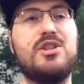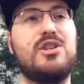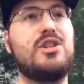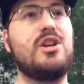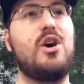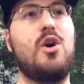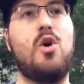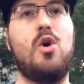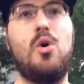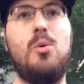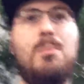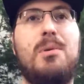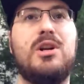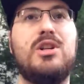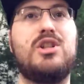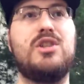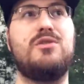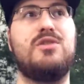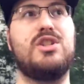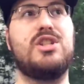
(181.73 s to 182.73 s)
just a whole
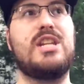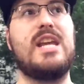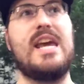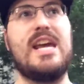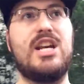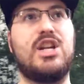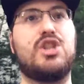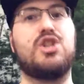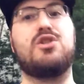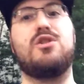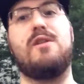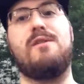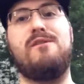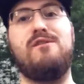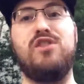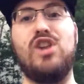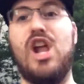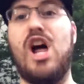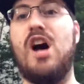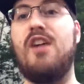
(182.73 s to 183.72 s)
bunch of just extra
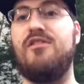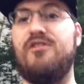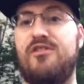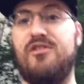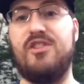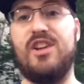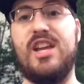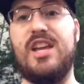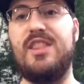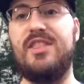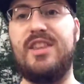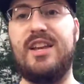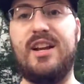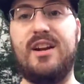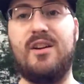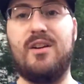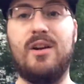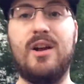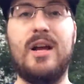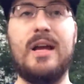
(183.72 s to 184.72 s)
fluff in
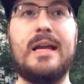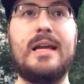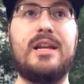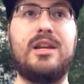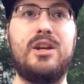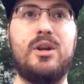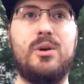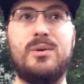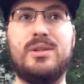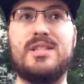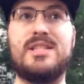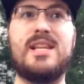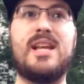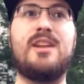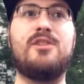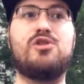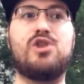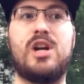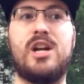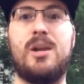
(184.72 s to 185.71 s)
there. Instead
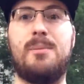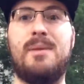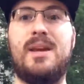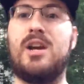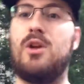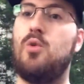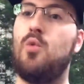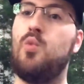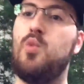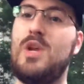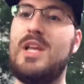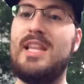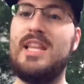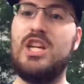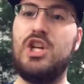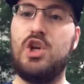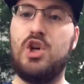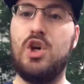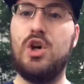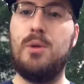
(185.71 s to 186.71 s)
of trying to make a
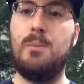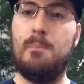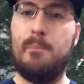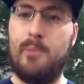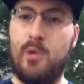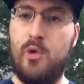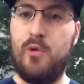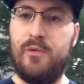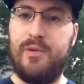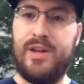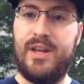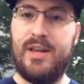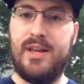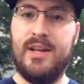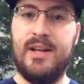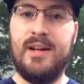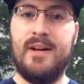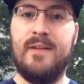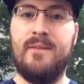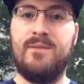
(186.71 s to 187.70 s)
really good movie
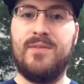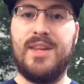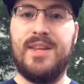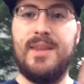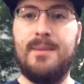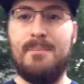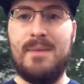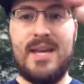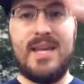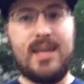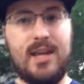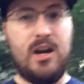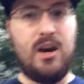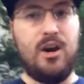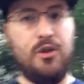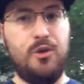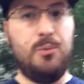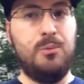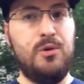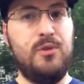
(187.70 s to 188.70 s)
and then making
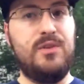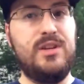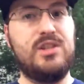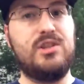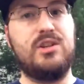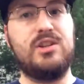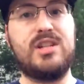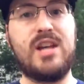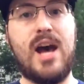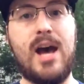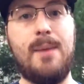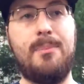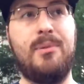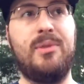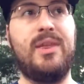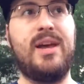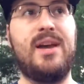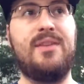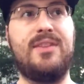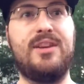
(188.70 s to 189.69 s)
other movies on top
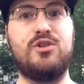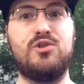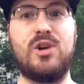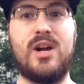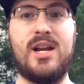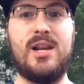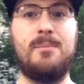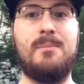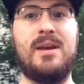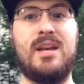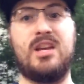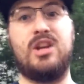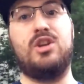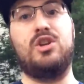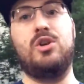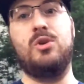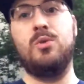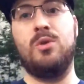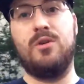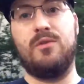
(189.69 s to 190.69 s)
of that, they tried to make a
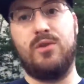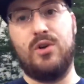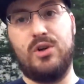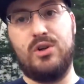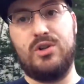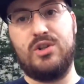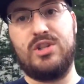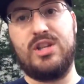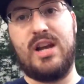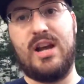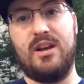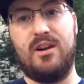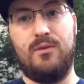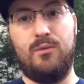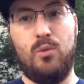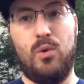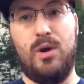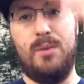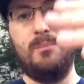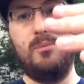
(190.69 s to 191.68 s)
universe out
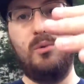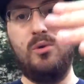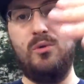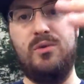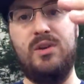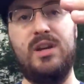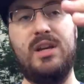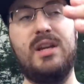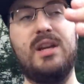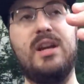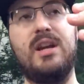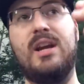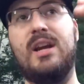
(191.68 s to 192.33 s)
of one movie.